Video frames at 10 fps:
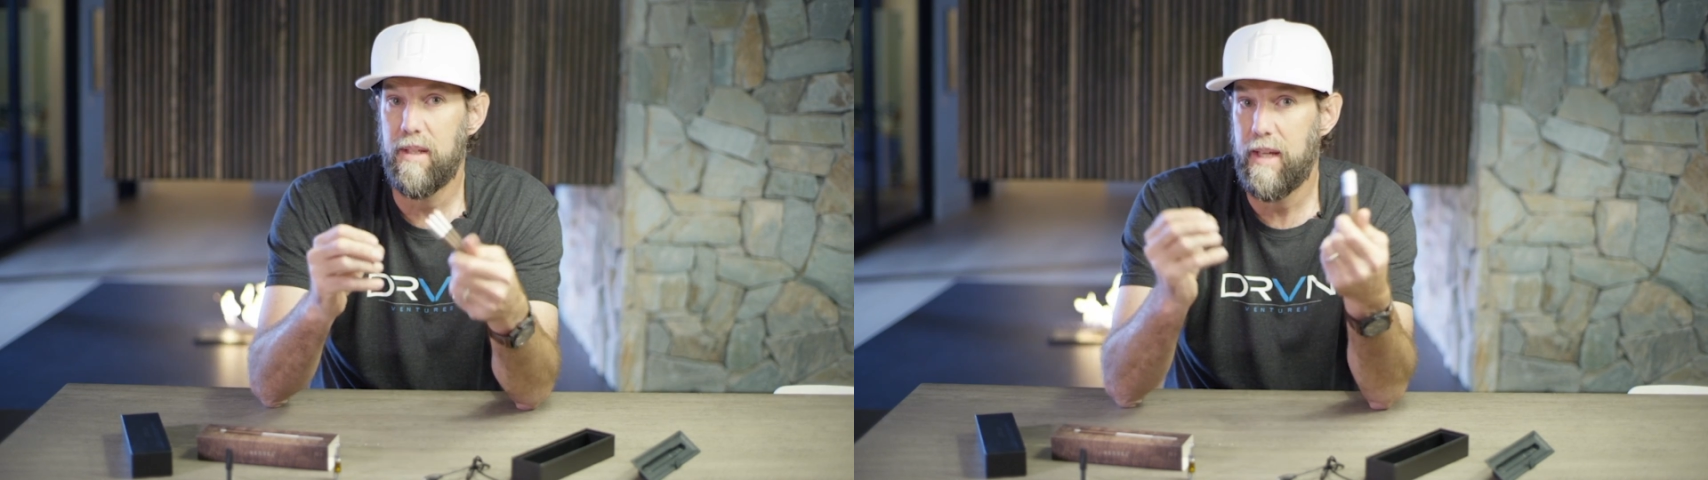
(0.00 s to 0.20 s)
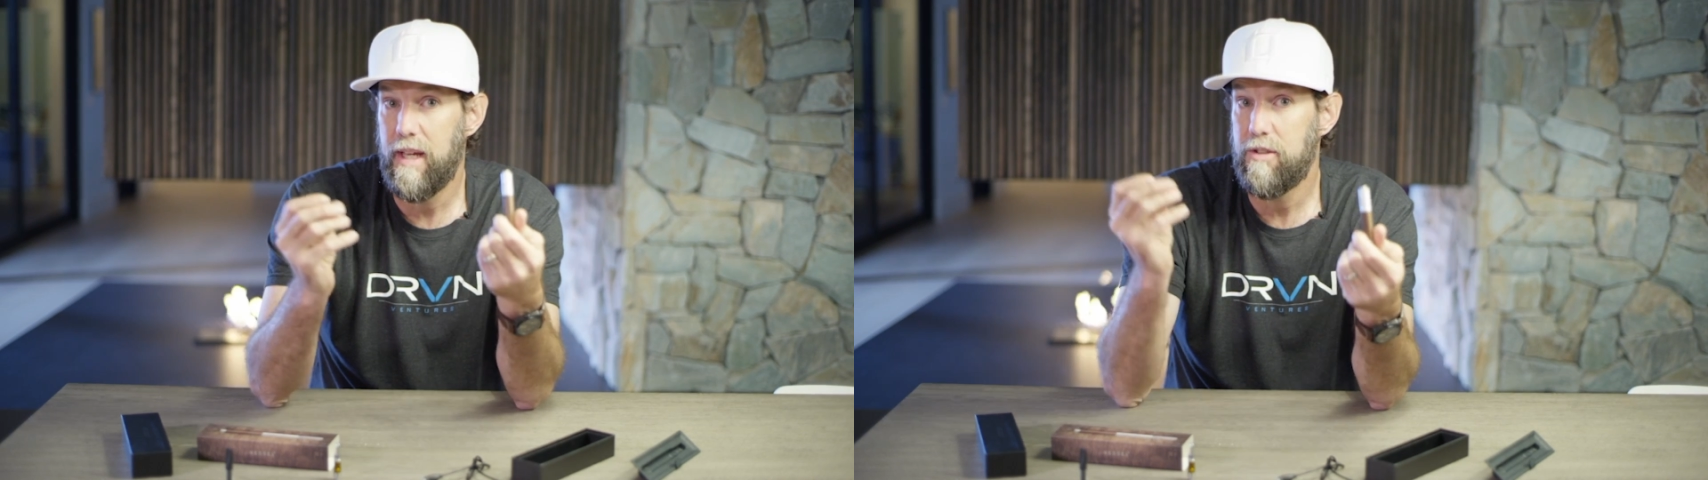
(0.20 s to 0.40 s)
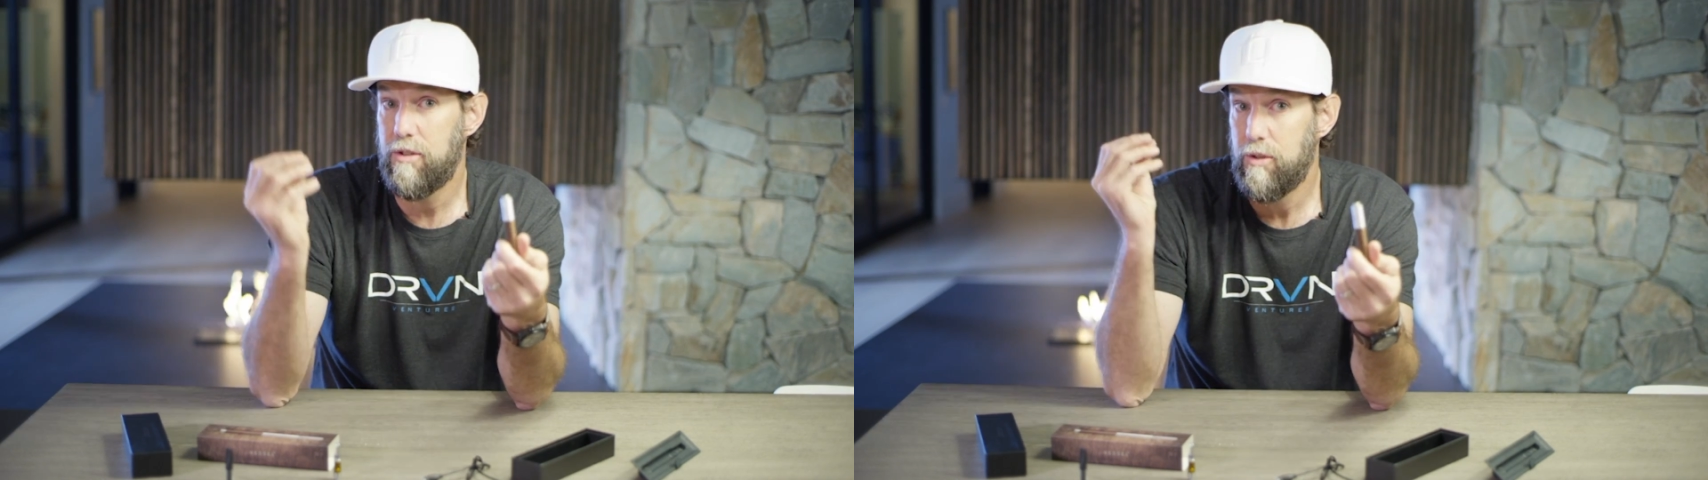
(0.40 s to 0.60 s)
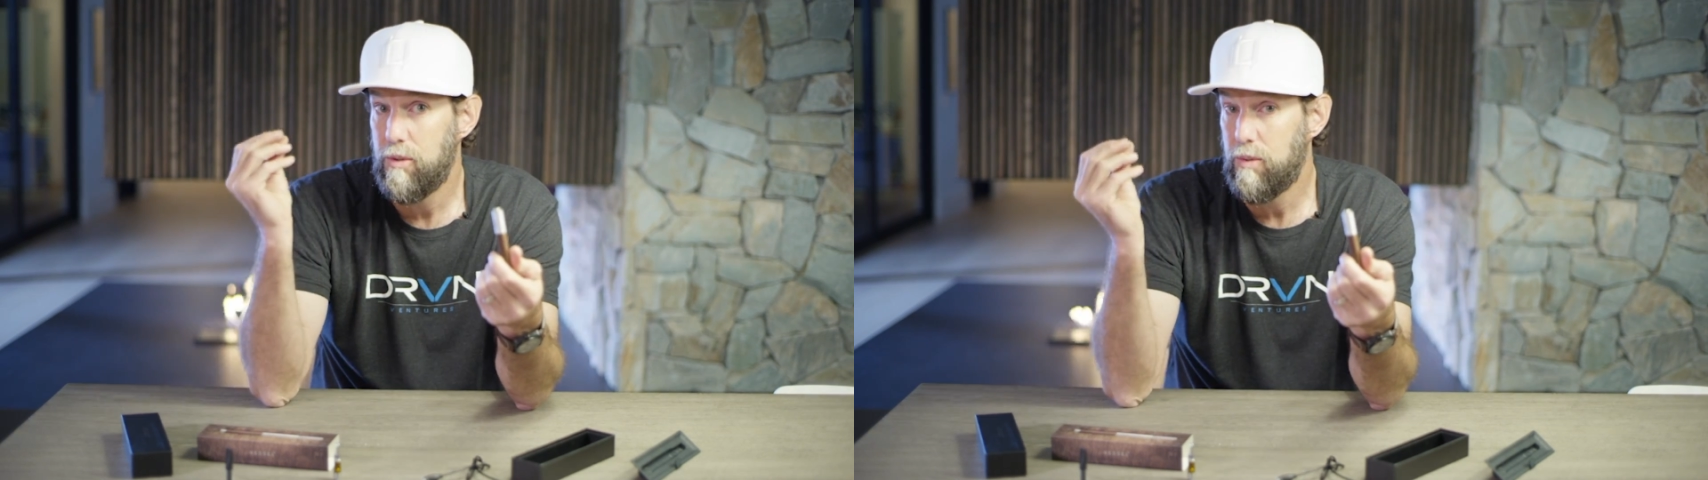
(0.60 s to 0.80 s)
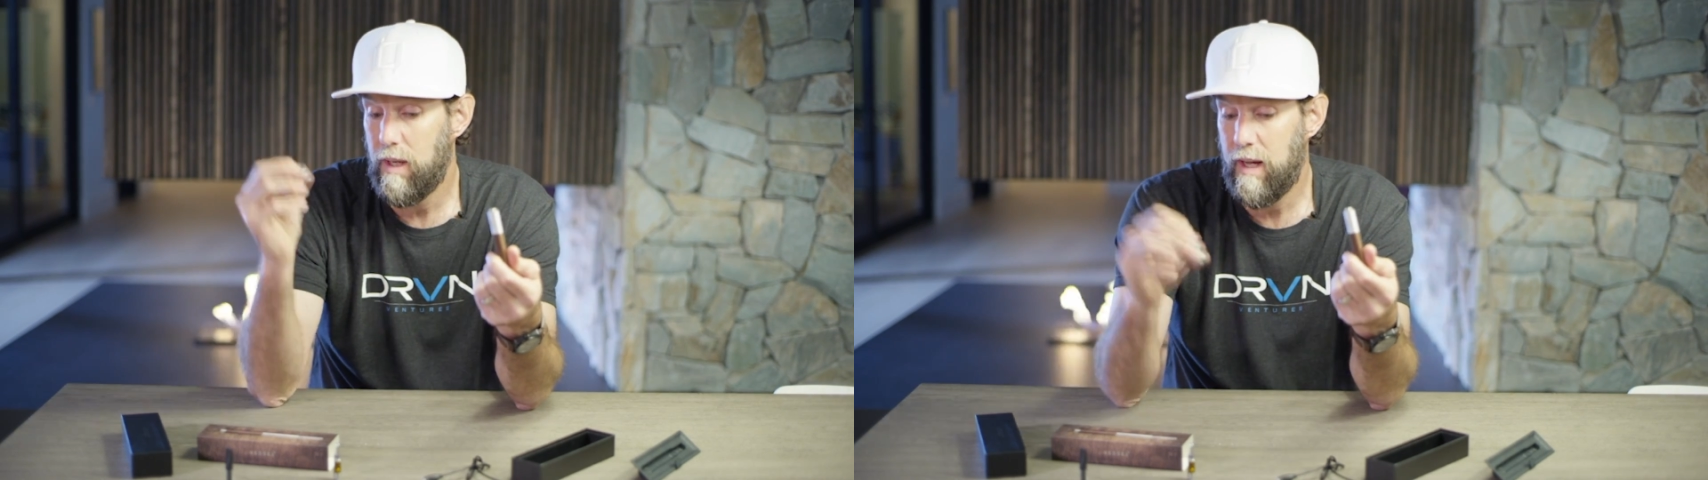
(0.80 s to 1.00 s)
in case
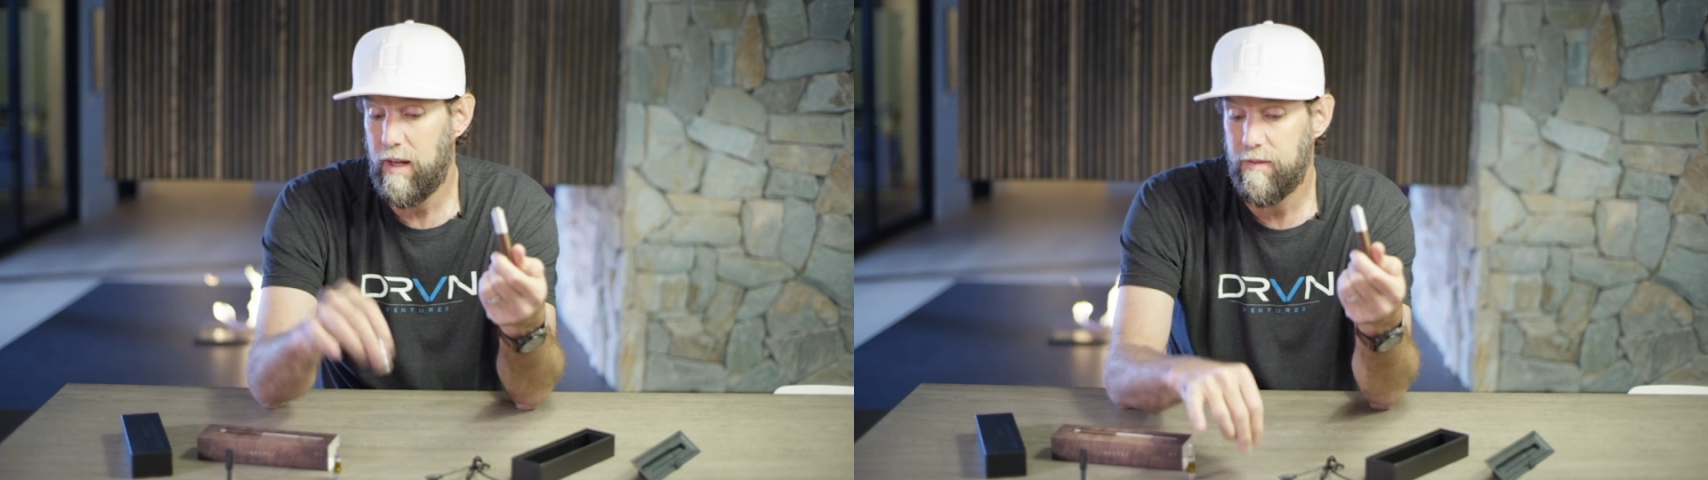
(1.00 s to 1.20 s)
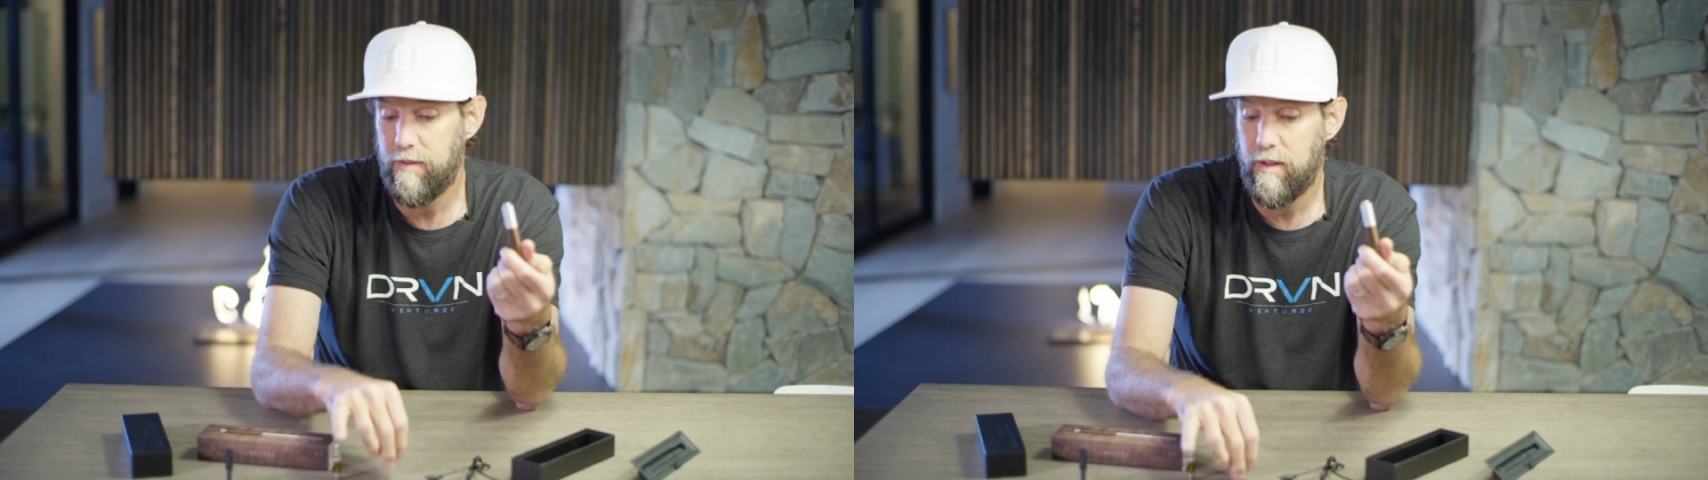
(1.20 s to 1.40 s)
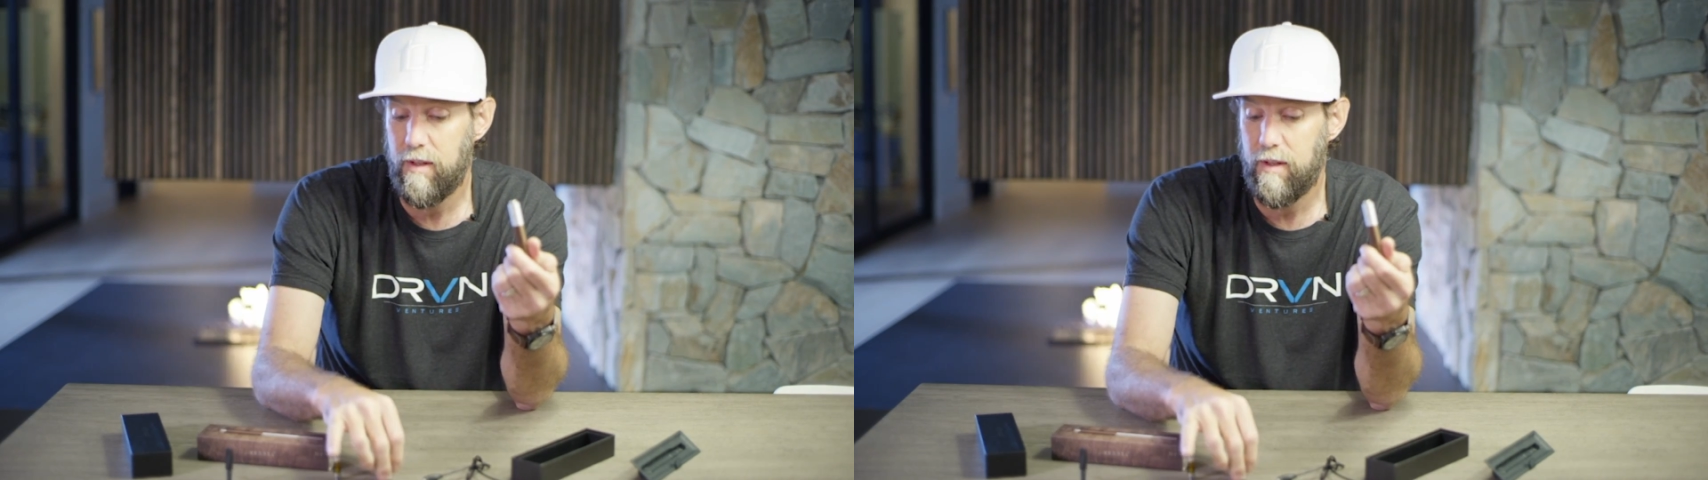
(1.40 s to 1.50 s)
you have